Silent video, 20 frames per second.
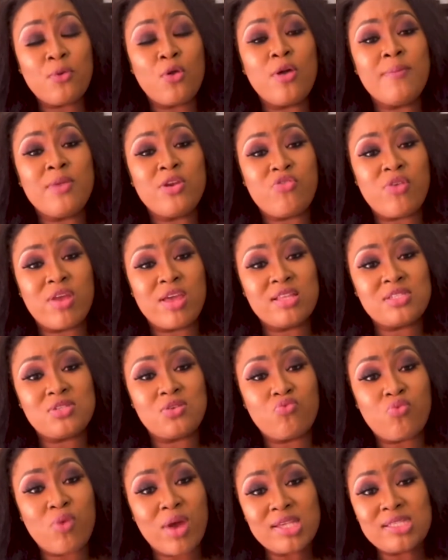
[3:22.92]
rates
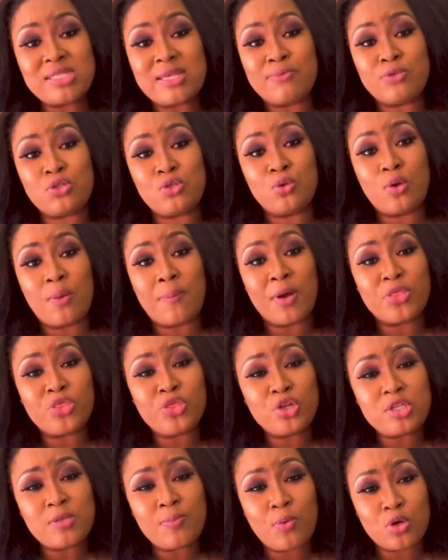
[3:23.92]
rise up to about
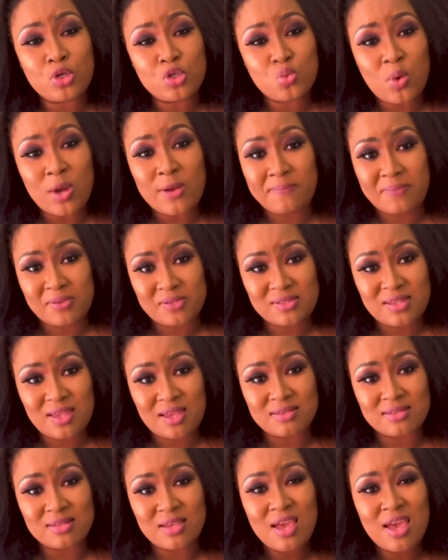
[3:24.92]

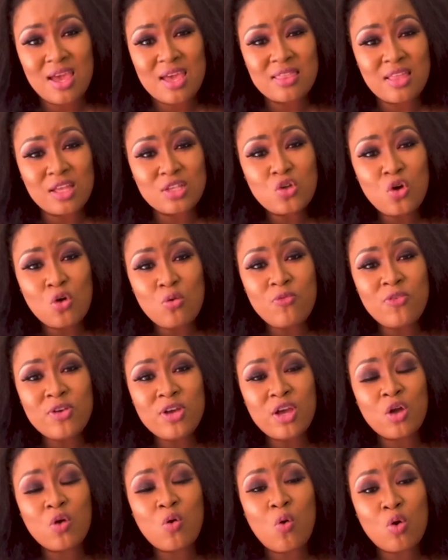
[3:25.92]
30.1%. That's over
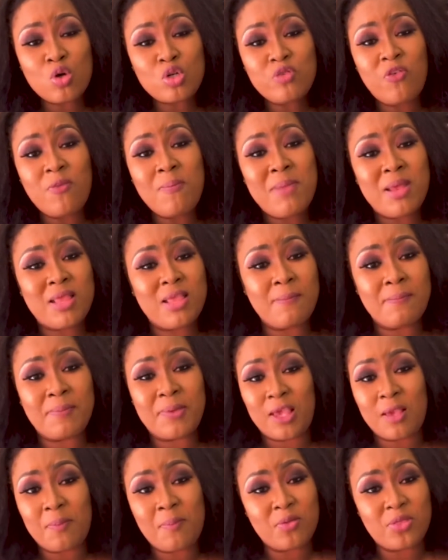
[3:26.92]
250,000
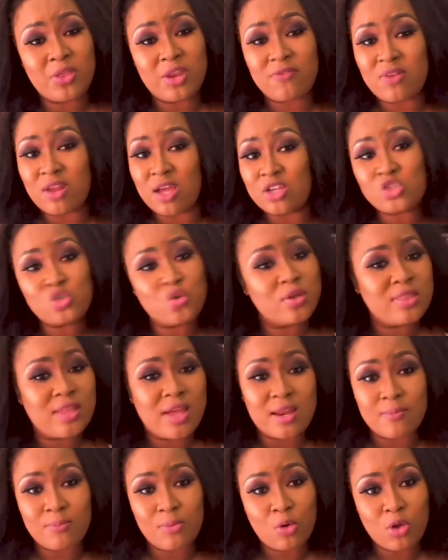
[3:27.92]
people that have not joined the
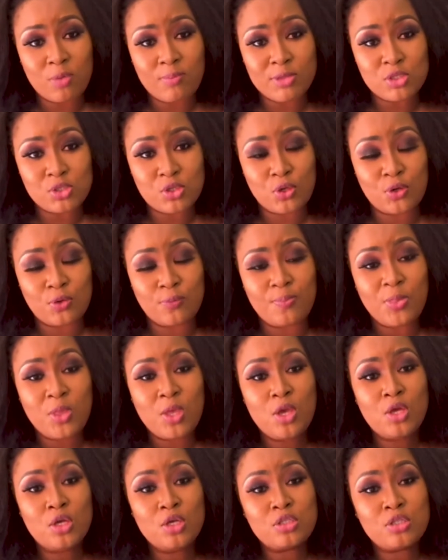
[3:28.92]
unemployment queue.
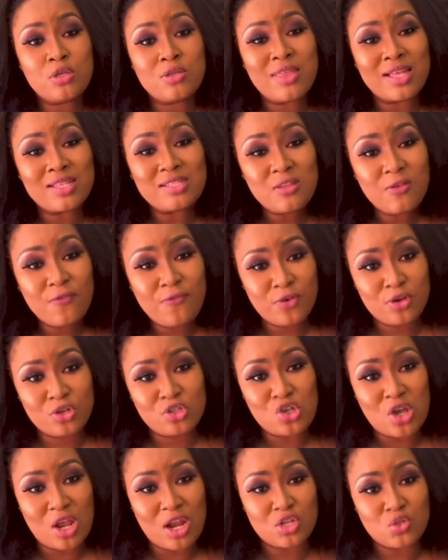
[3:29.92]
So that's the
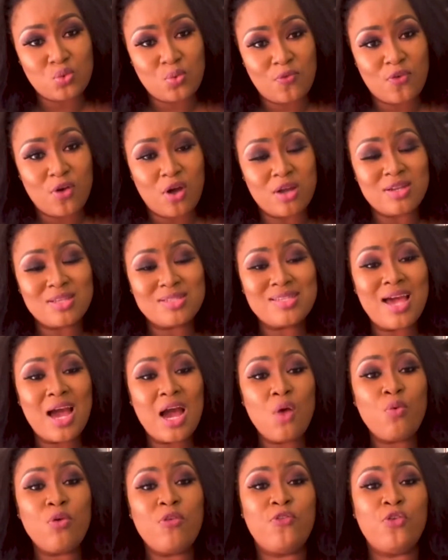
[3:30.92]
first challenge we've got, is
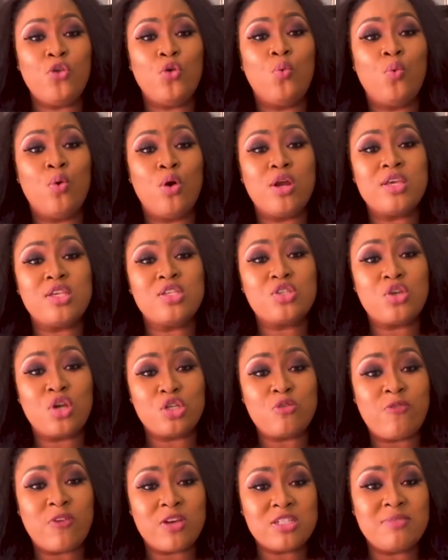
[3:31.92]
how we view work is going
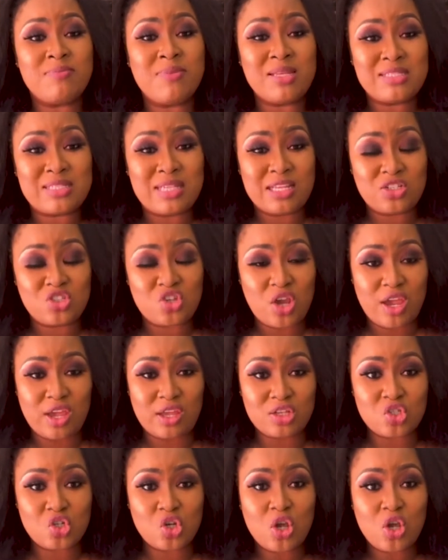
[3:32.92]
to fundamentally
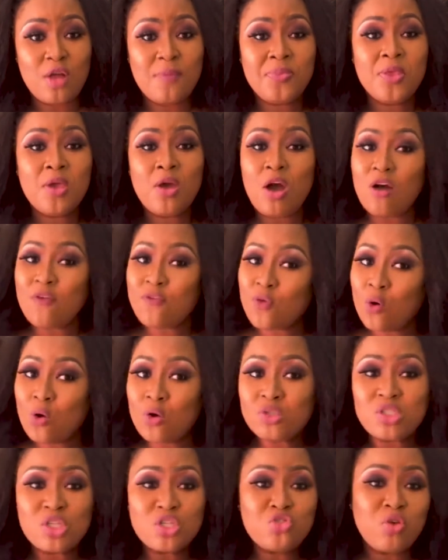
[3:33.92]
change. Of
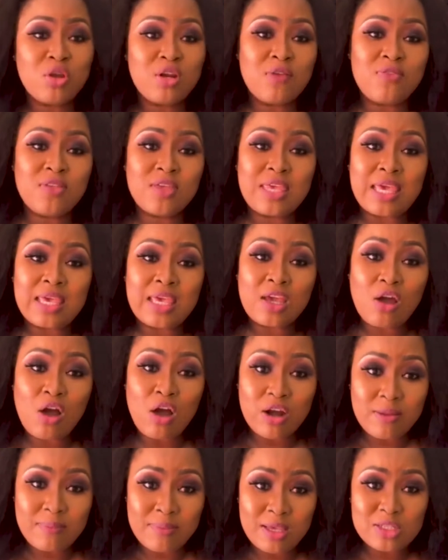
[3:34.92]
course, the trend of the gig
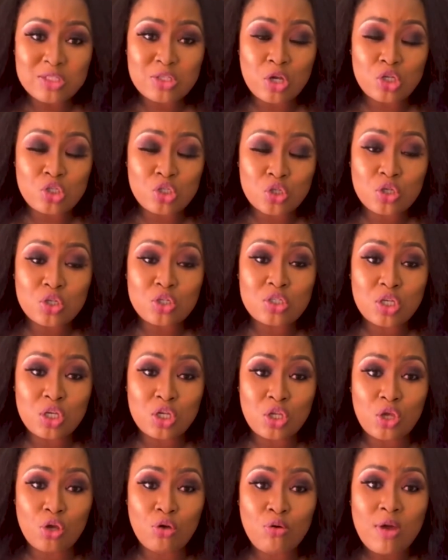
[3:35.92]
economy is going to
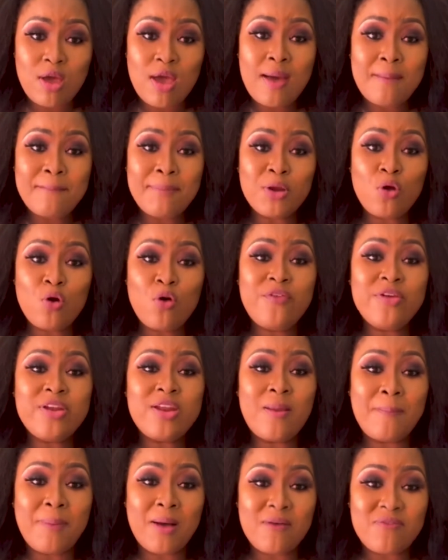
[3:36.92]
continue, but over and
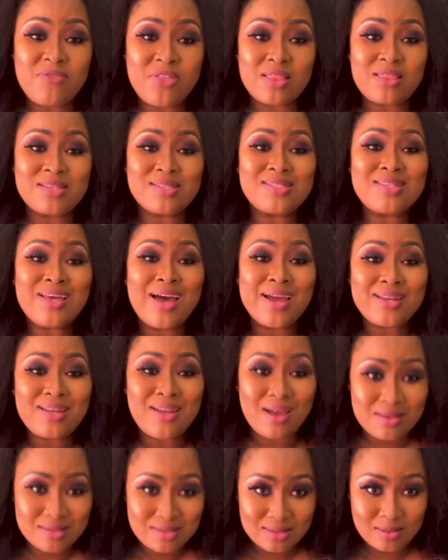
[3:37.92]
above that, the side
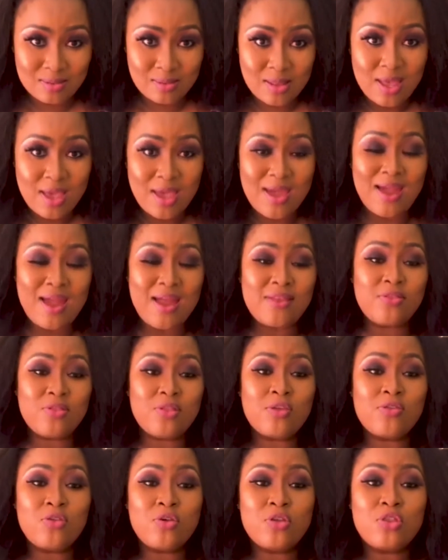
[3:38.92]
hustle and
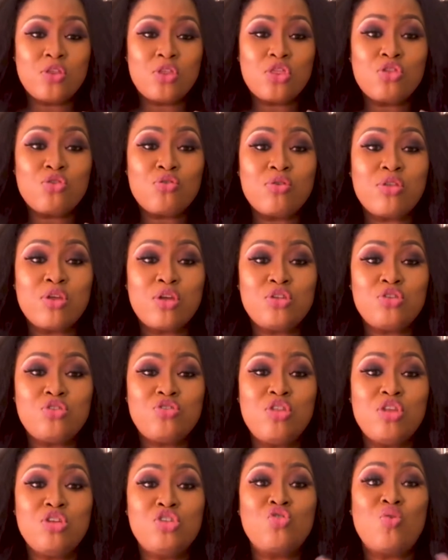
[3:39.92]

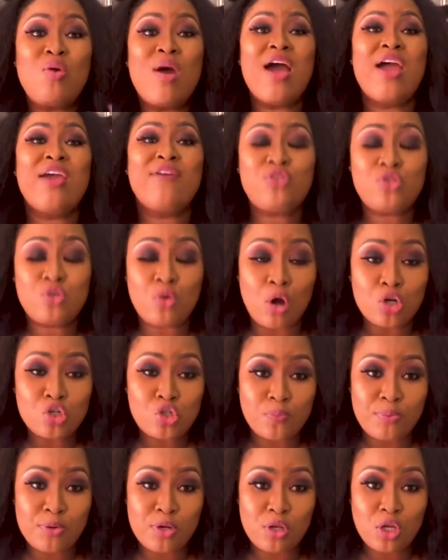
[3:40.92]
the drive to
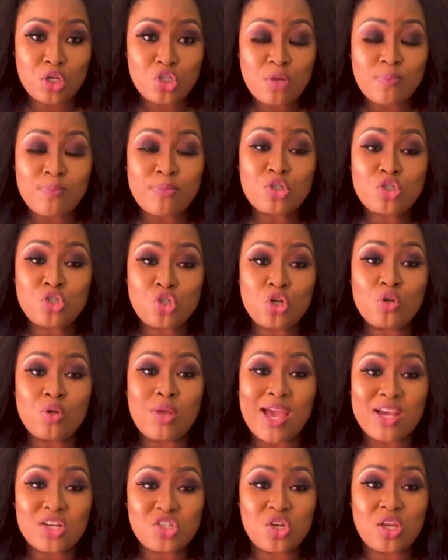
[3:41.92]
entrepreneurship should
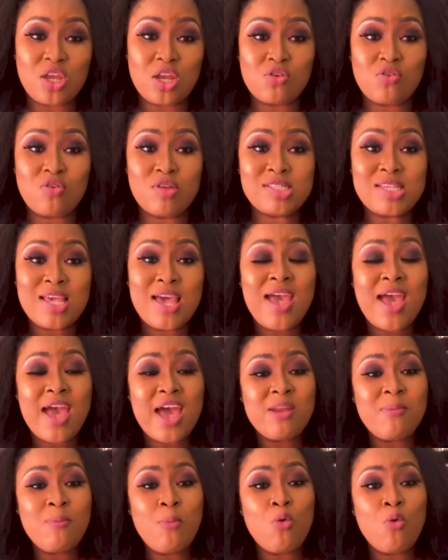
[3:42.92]
actually increase at
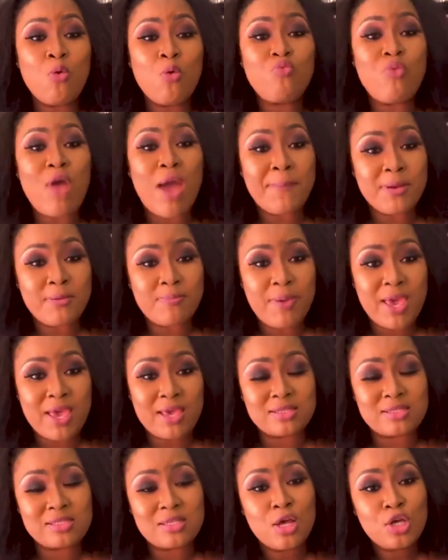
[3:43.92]
a more rapid
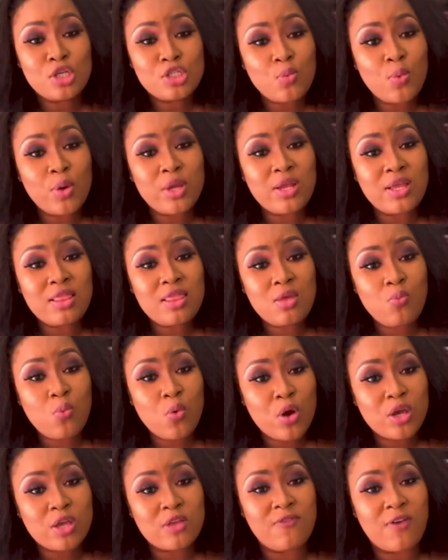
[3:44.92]
pace. So what in the
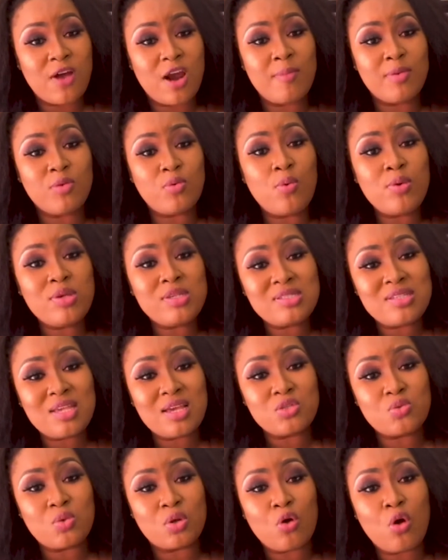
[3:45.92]
work environment, what we're seeing
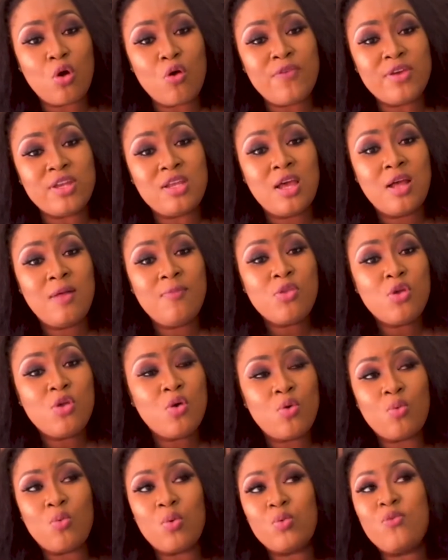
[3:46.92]
is
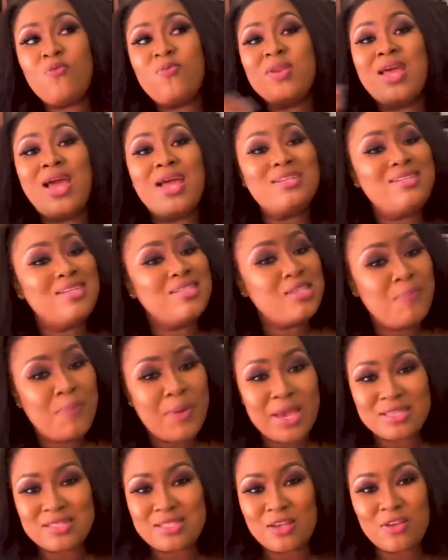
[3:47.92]
what we've been
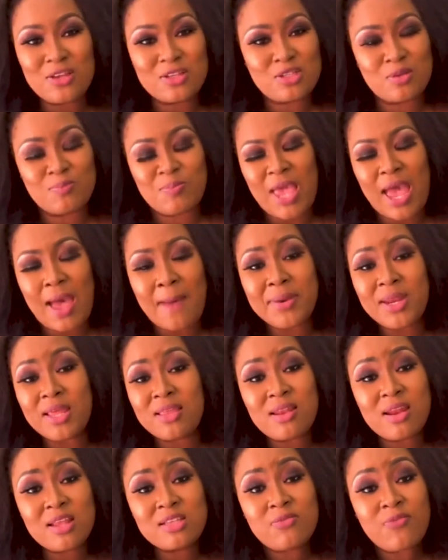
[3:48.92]
anticipating to be happening in
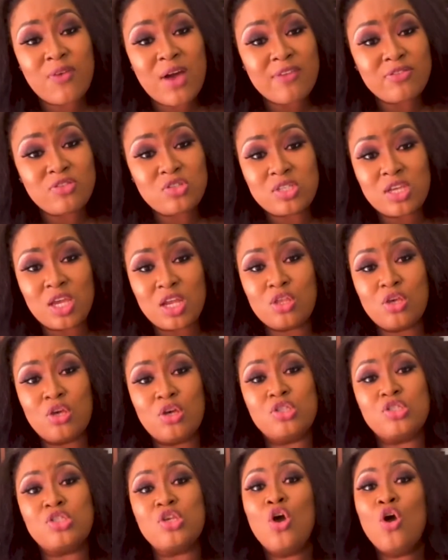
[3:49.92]
the next 5 to 10
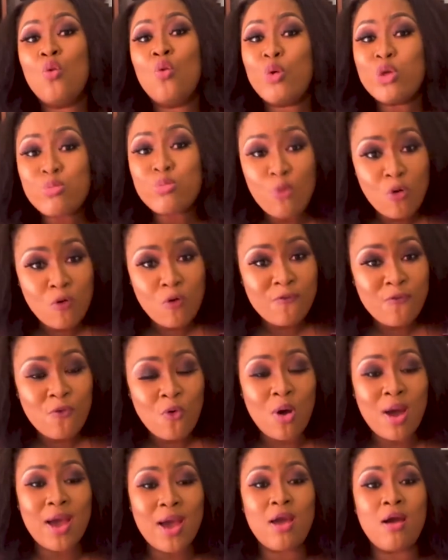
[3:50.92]
years with more
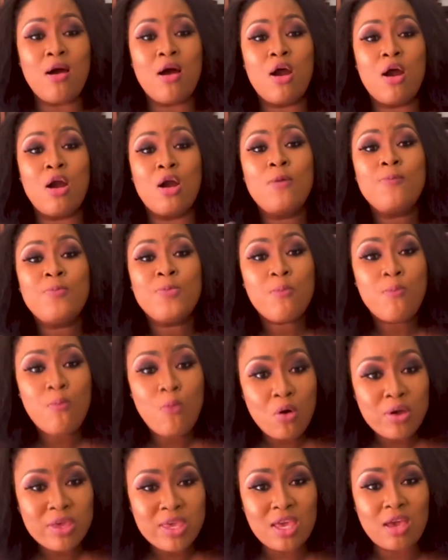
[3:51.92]
4IR,
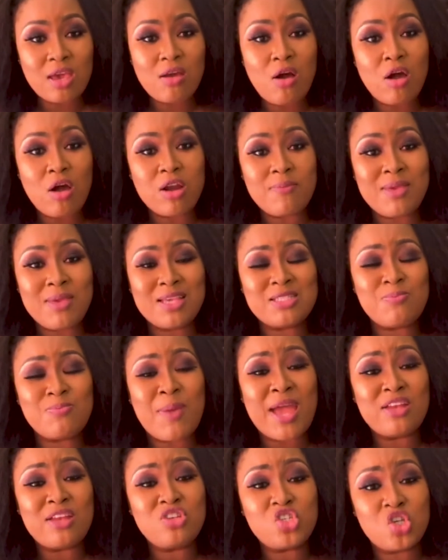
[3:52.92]
more gig economy
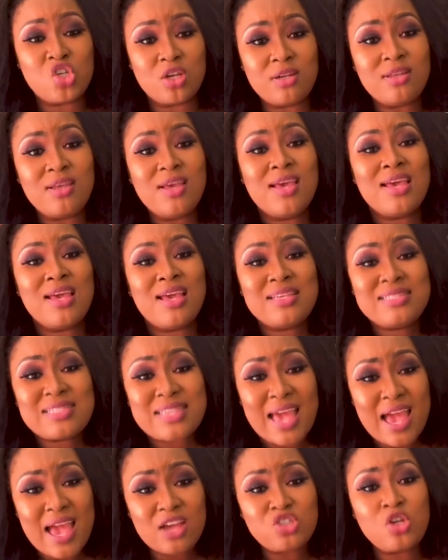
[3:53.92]
expansion, is
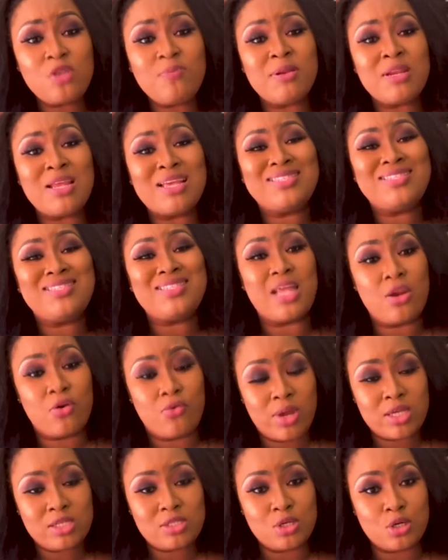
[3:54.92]
actually been
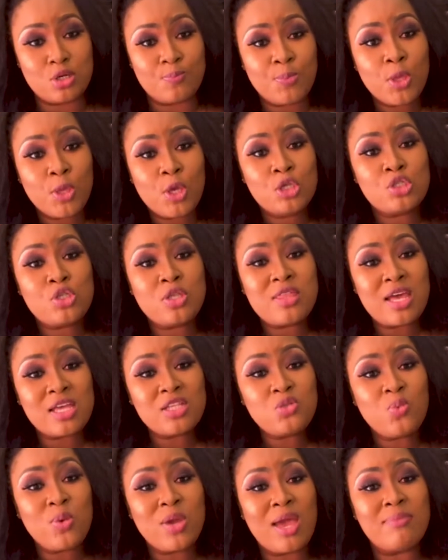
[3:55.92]
accelerated. So
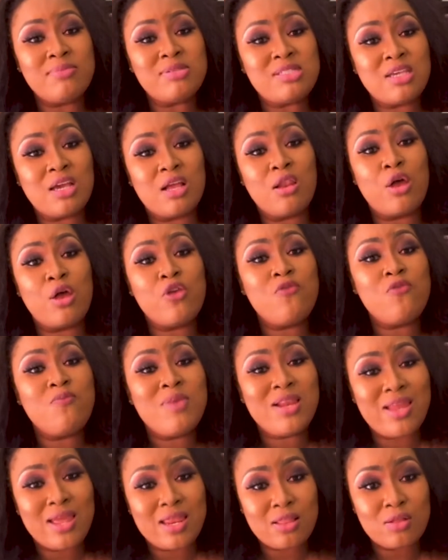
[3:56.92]
that's where I'm seeing a lot of
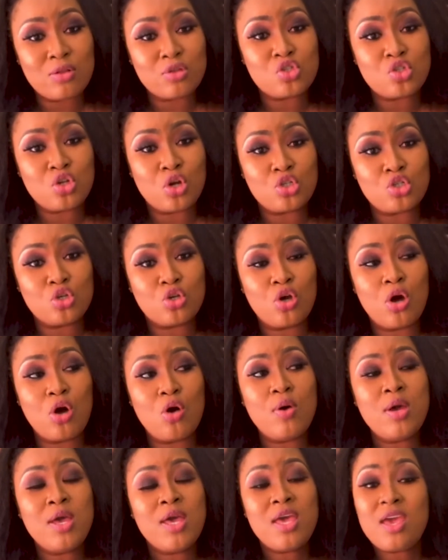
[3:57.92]
millennials start to
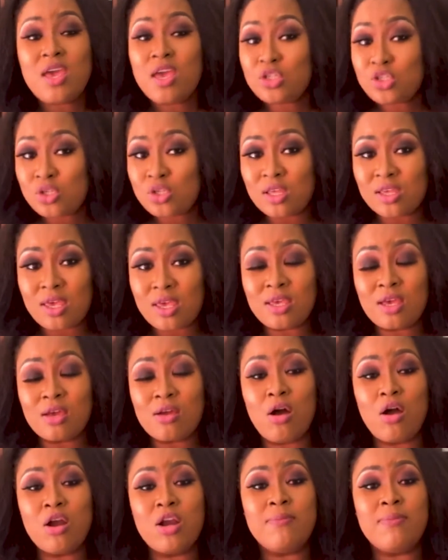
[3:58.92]
go into the gig
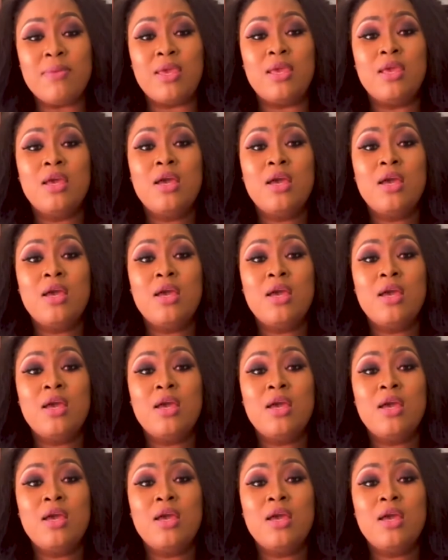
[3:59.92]
economy,